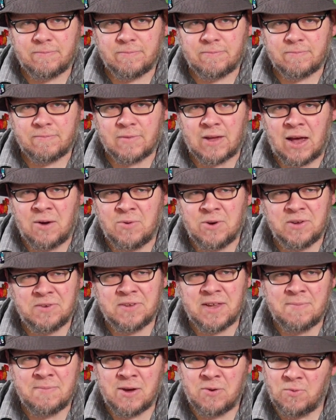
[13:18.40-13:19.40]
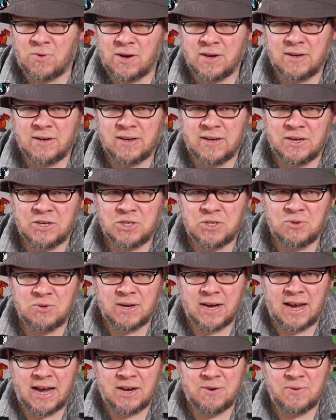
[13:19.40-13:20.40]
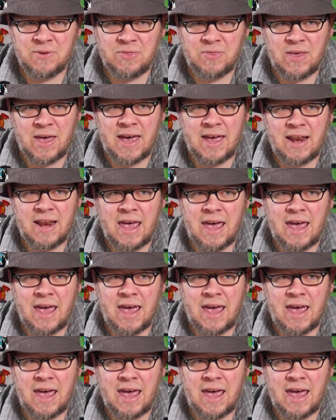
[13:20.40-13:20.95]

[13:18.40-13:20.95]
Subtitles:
I will say my one issue kind of with that,